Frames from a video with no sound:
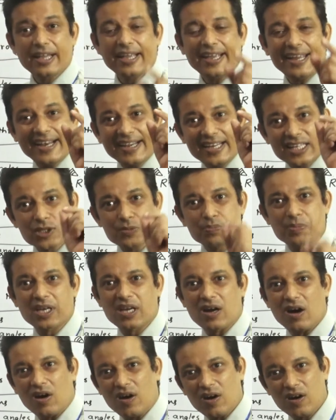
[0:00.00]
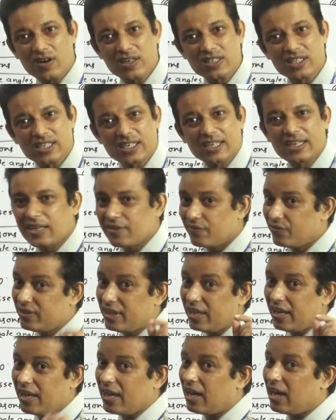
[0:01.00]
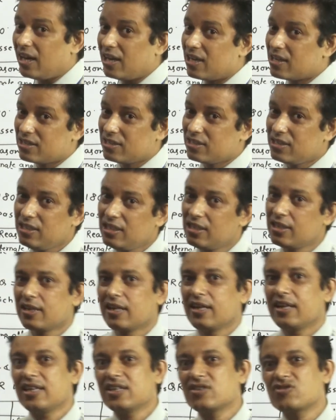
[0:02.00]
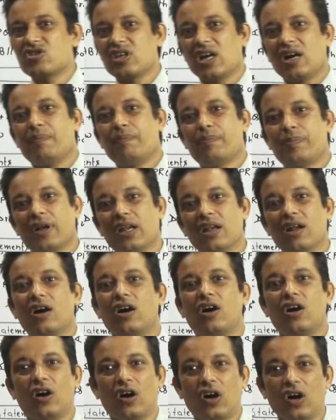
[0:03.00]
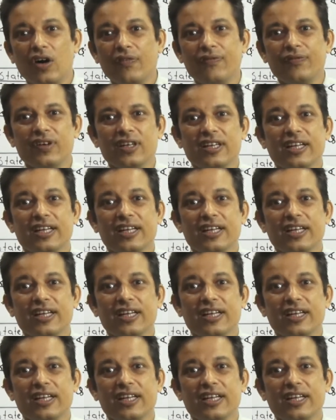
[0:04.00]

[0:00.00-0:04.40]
it is because they are the example of